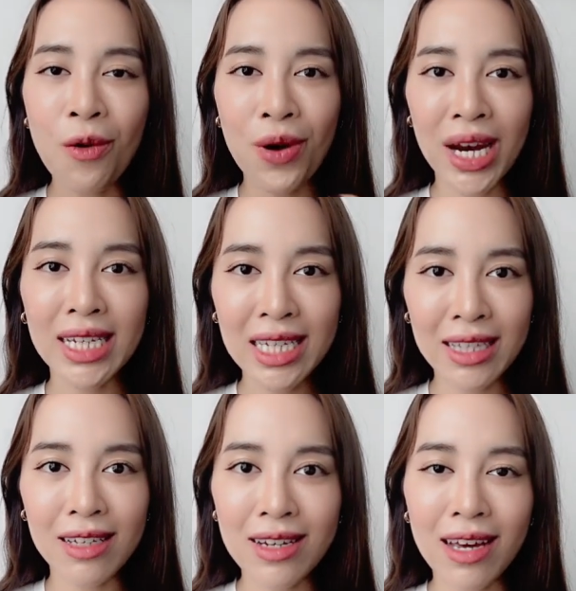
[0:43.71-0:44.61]
when I
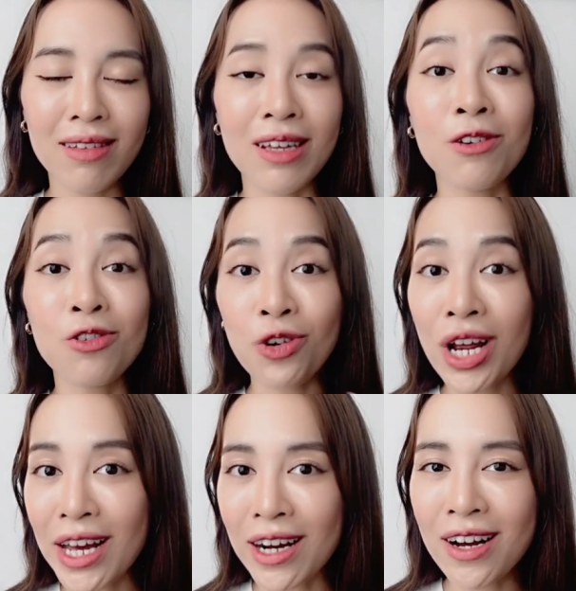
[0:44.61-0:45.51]
take the test in
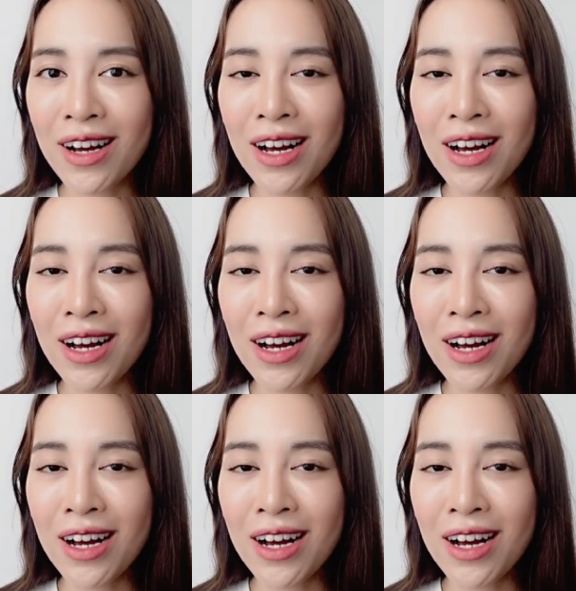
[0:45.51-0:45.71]
Australia.